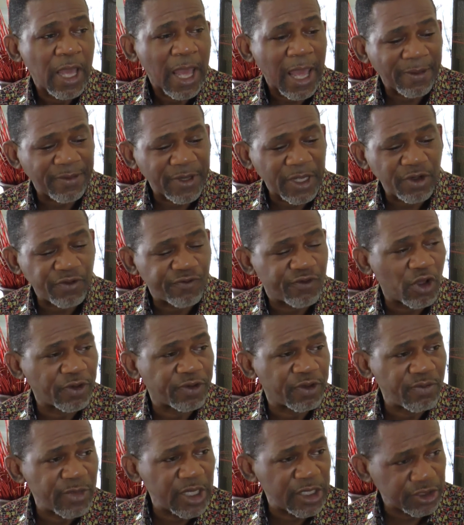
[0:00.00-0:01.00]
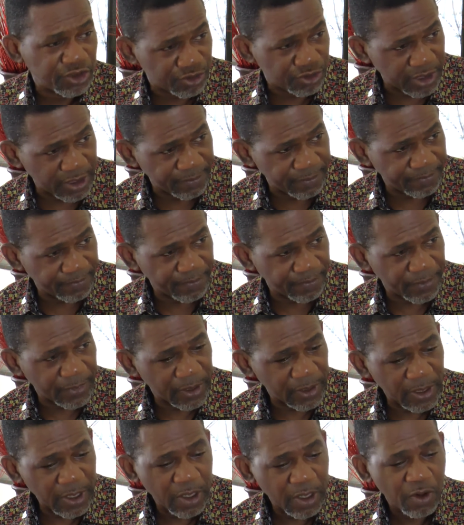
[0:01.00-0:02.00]
And then you've got the military.
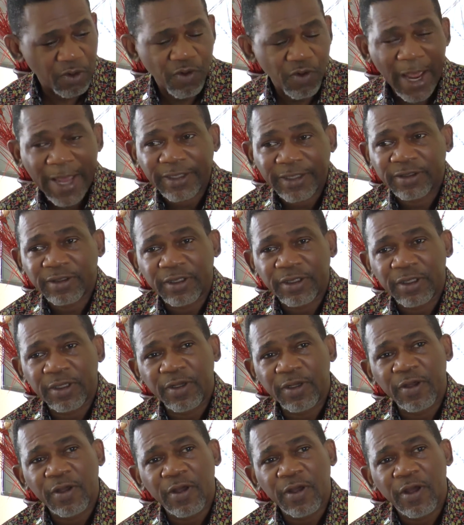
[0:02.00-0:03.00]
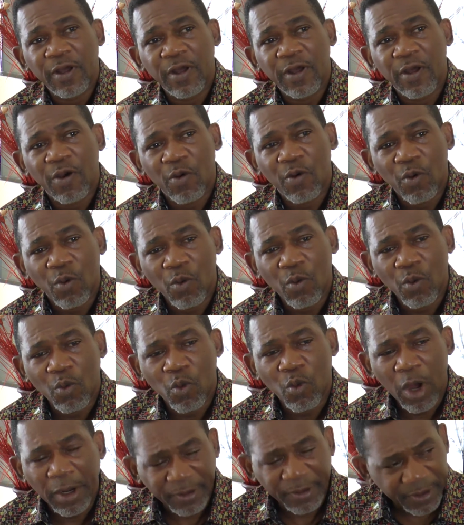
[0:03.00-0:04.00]
Right.
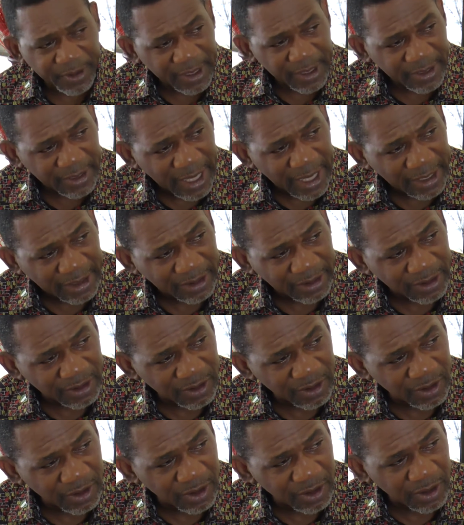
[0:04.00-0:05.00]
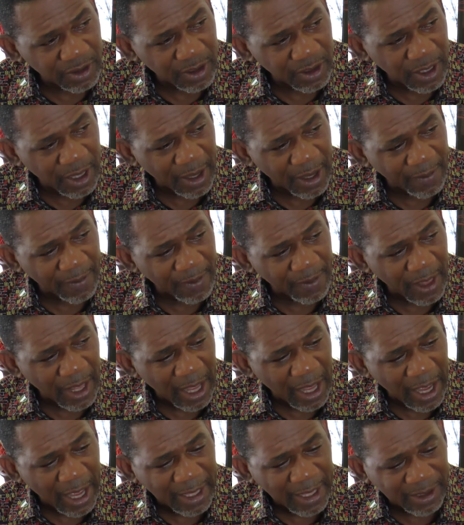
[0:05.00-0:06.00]
One thing that
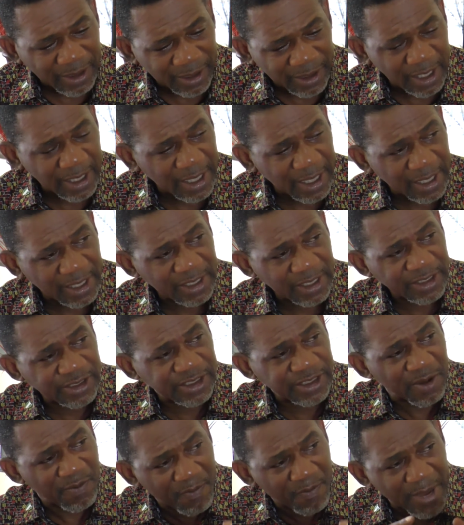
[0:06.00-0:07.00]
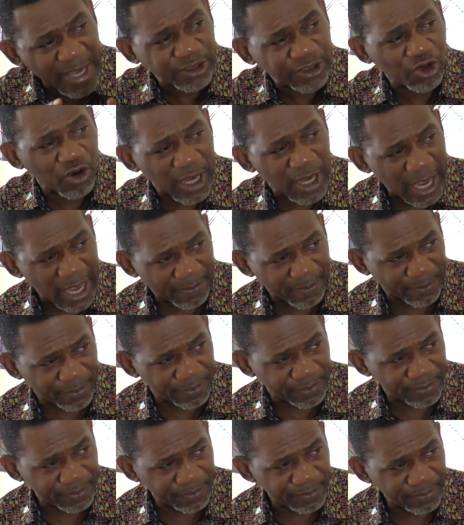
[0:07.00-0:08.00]
I think is a major gap